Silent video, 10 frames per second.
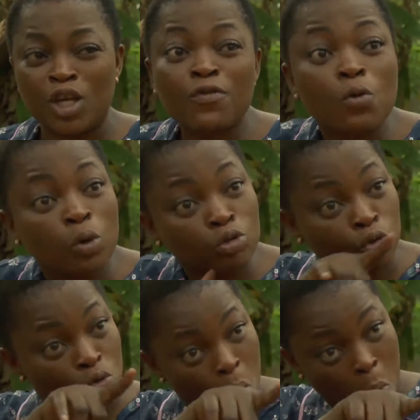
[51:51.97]
If you want
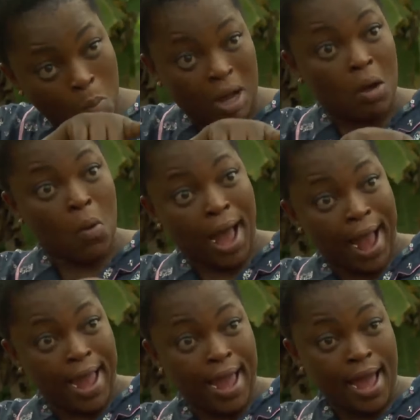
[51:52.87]
to know
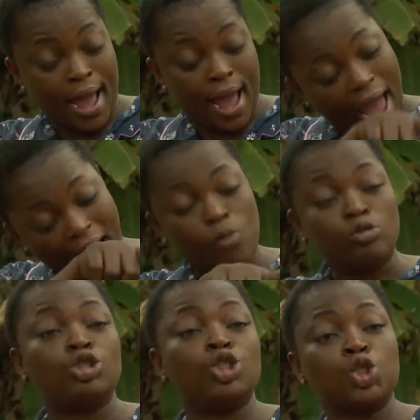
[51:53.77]
Makawai, I
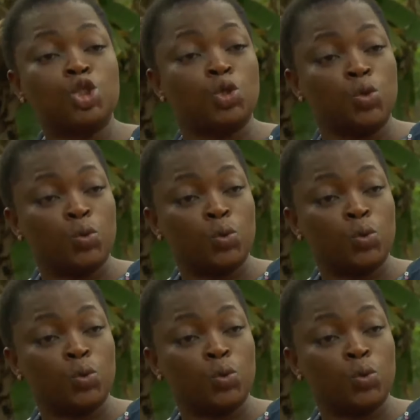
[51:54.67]
will gist you.